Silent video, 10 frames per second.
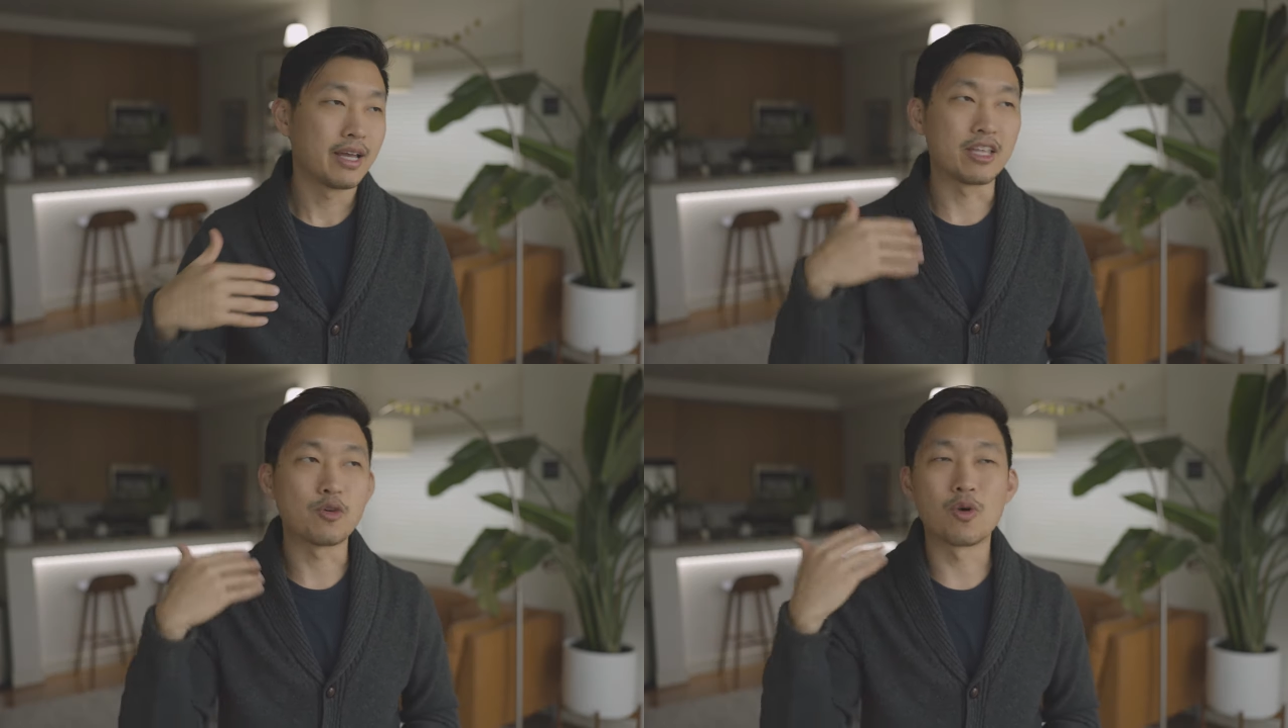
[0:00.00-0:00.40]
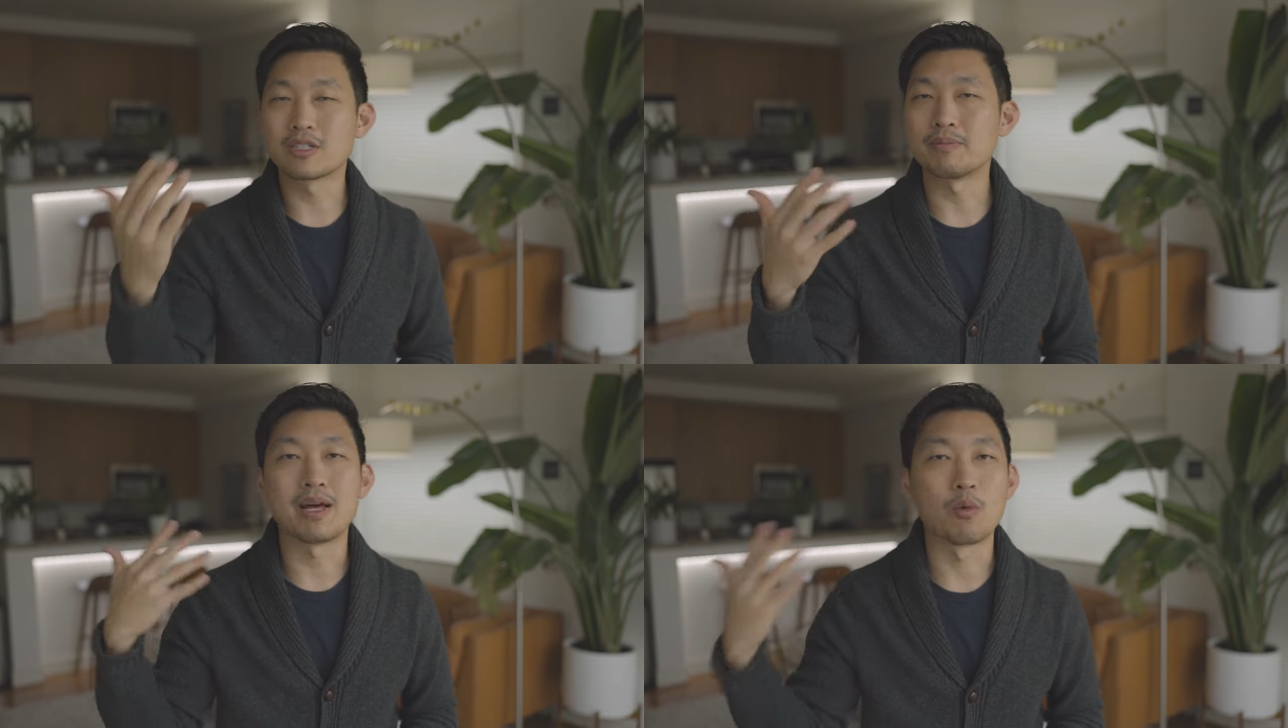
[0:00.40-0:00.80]
and you want
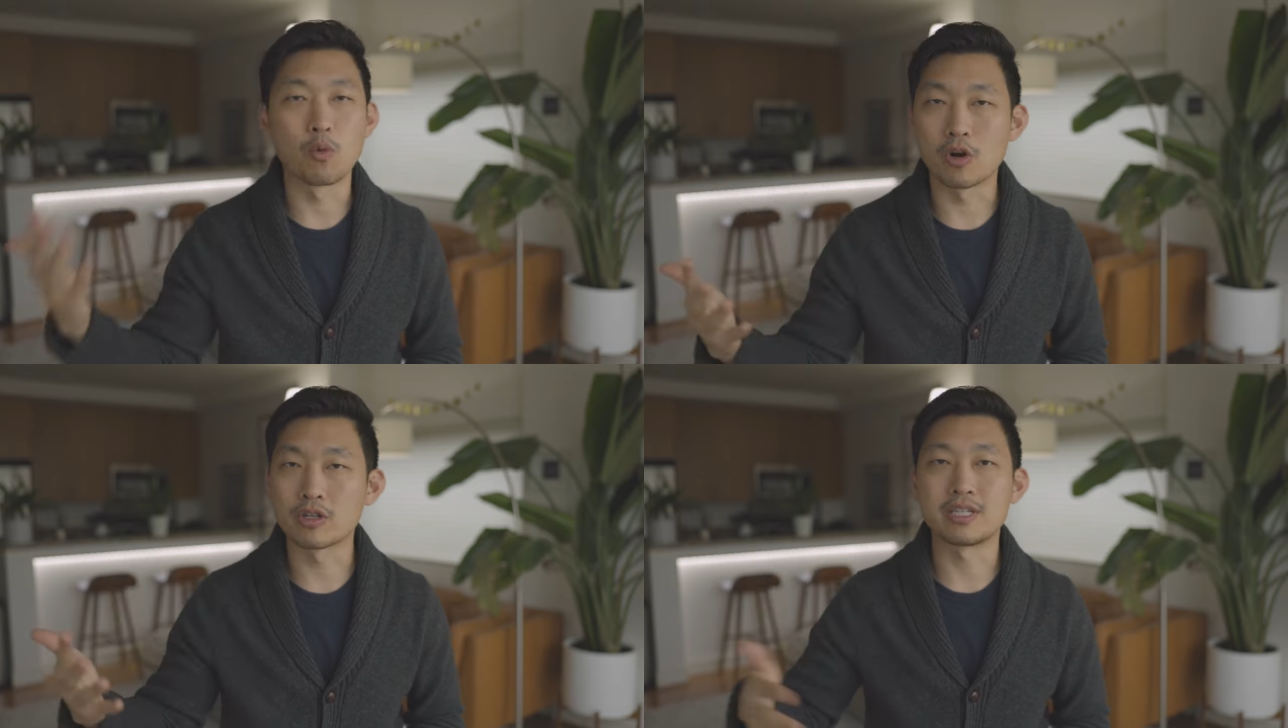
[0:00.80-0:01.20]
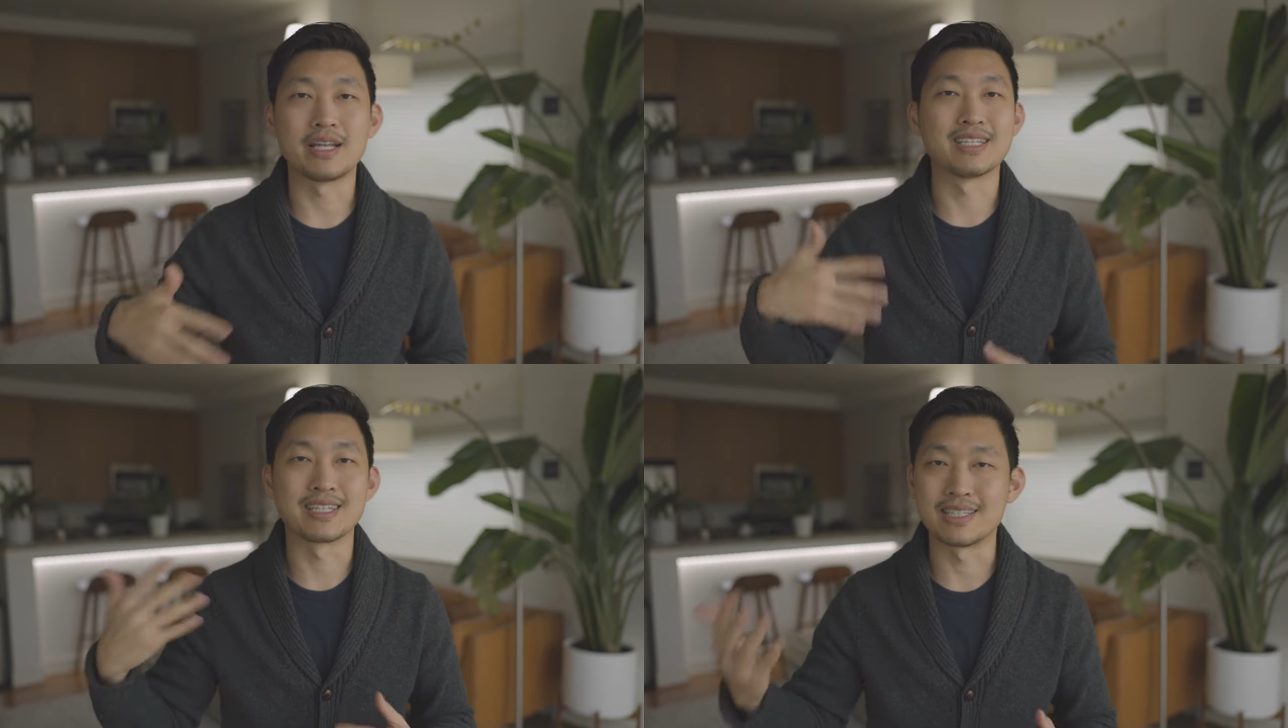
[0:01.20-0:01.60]
something that works and
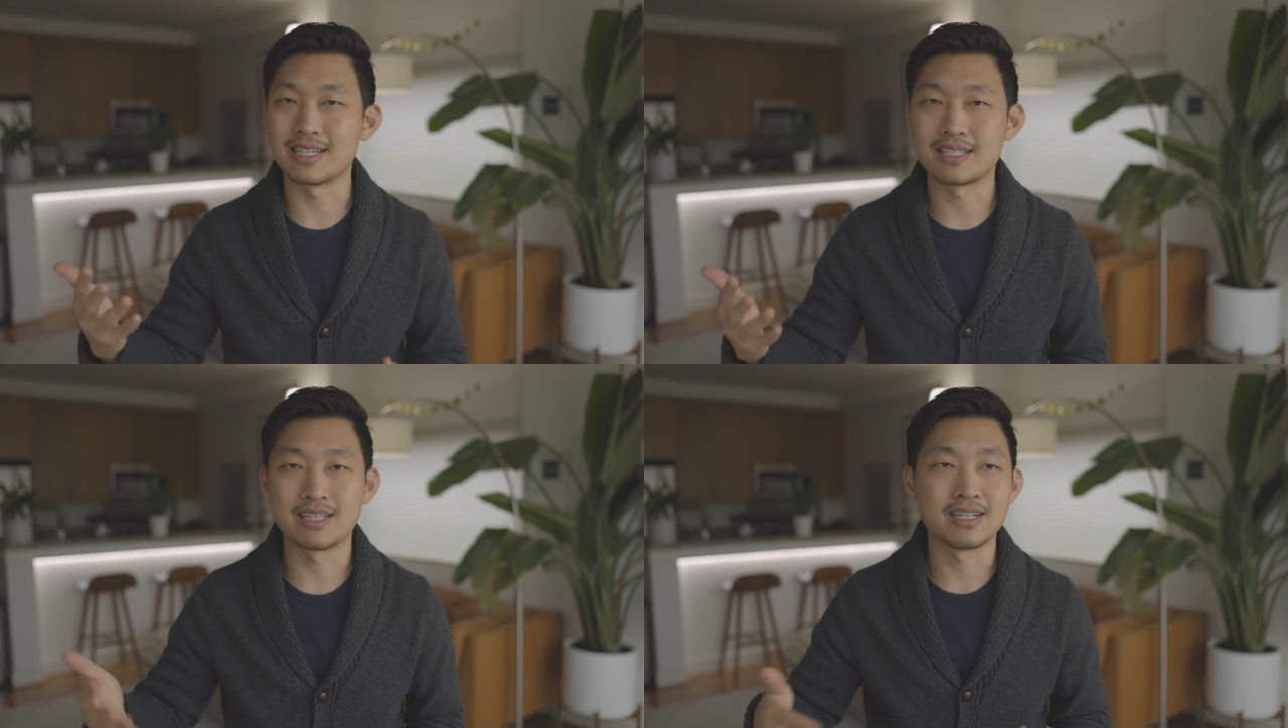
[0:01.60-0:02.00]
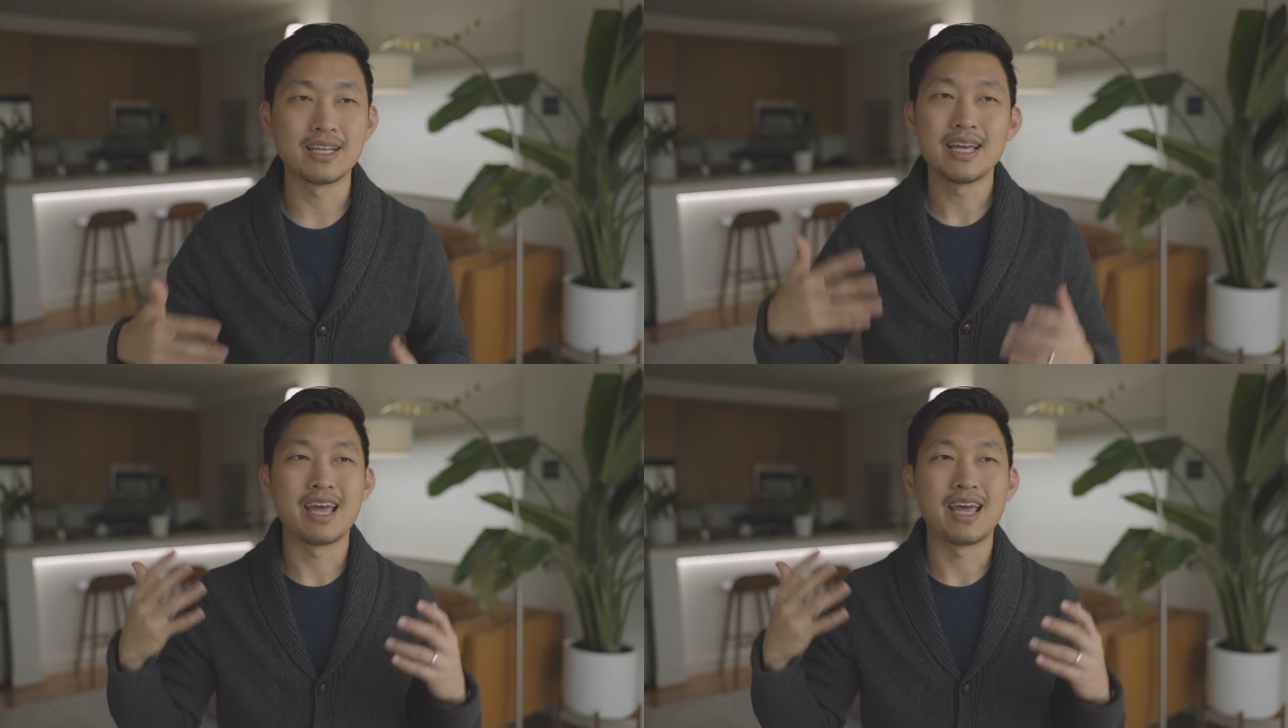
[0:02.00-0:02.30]
is consistent,